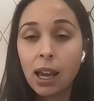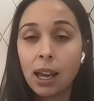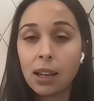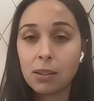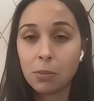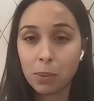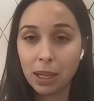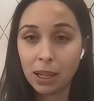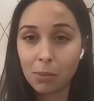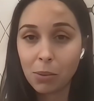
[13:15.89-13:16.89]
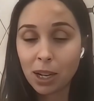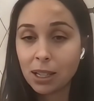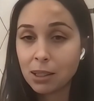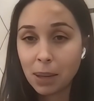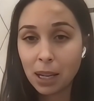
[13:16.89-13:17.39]
and being a more
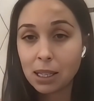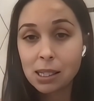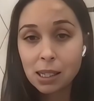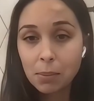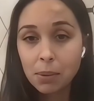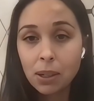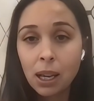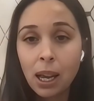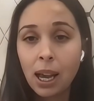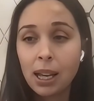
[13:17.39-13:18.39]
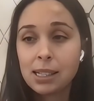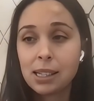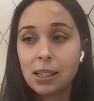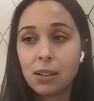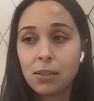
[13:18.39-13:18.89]
independent sleeper
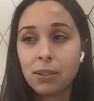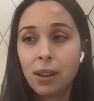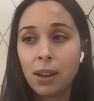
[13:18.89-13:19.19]
instead of